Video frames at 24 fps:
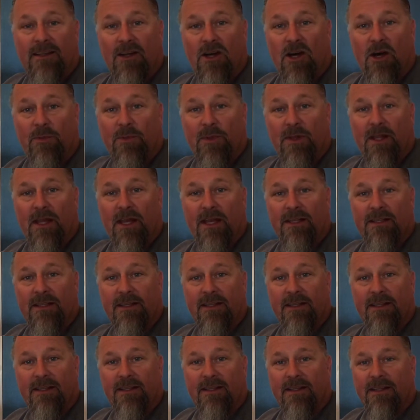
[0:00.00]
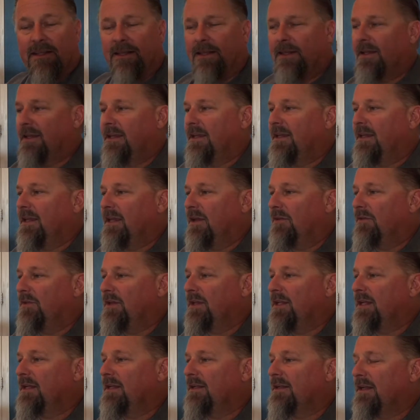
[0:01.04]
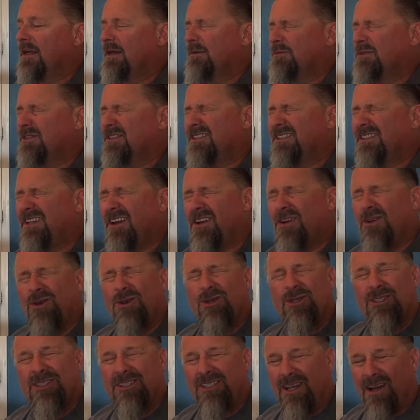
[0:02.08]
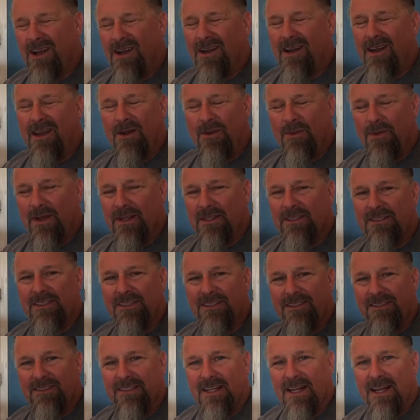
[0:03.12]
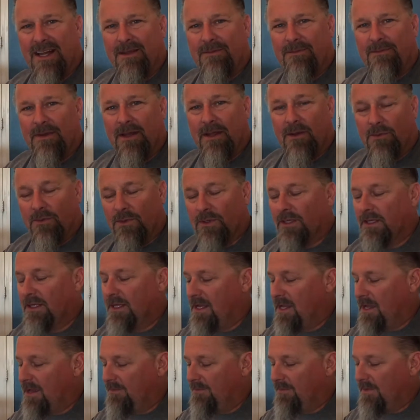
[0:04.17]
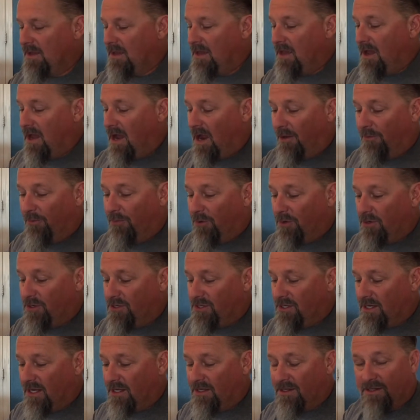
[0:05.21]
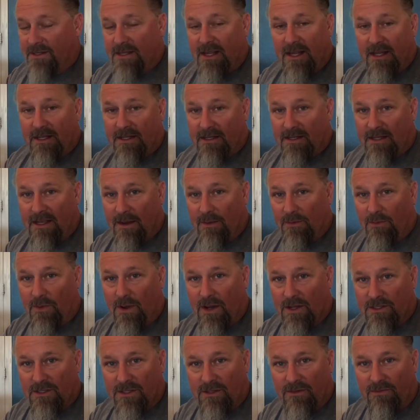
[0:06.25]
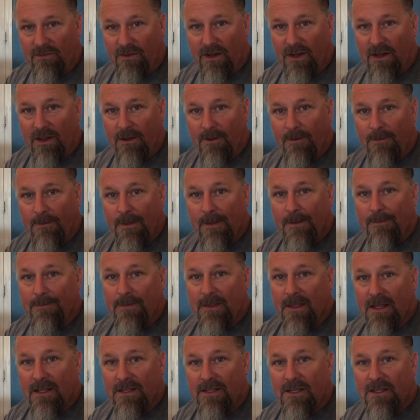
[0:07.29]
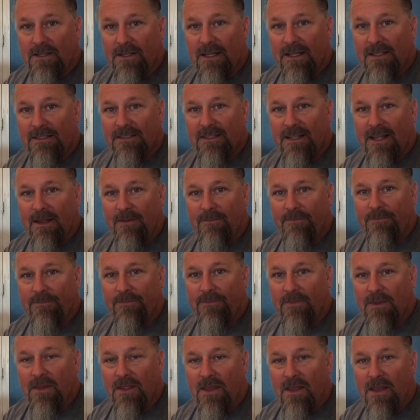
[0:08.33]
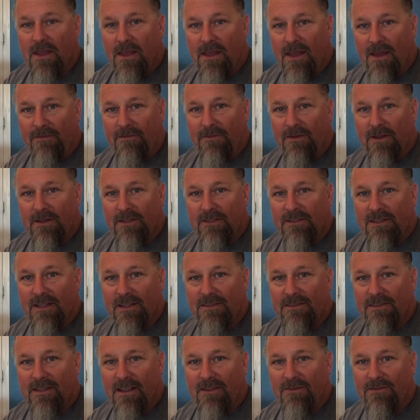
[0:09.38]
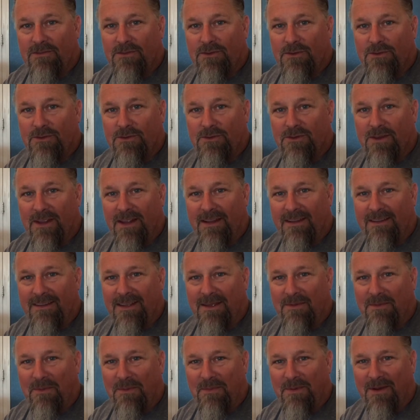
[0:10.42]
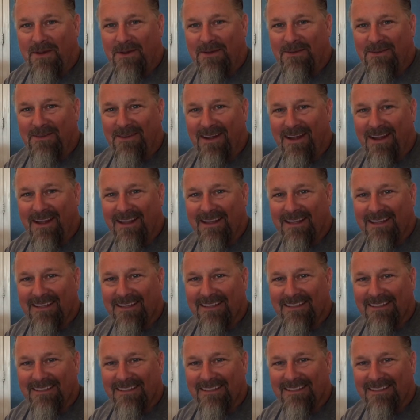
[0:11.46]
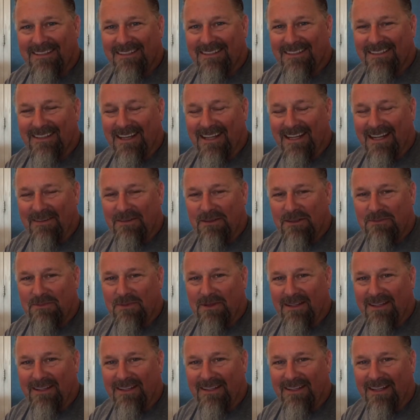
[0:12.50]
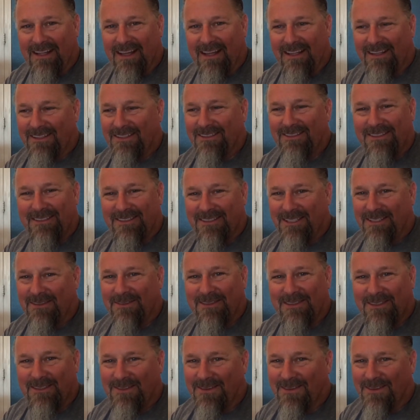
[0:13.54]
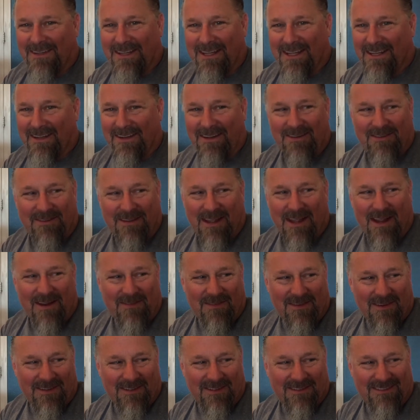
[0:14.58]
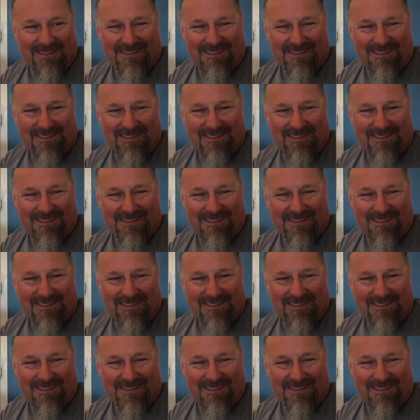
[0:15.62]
Hope you liked it. If you didn't, I'm so sorry I wasted your time. I really am. I appreciate you taking the time to watch this video. Until next time, have fun, stay safe, shoot straight, keep your powder dry, and have a splendid day. You should see what's going on off camera.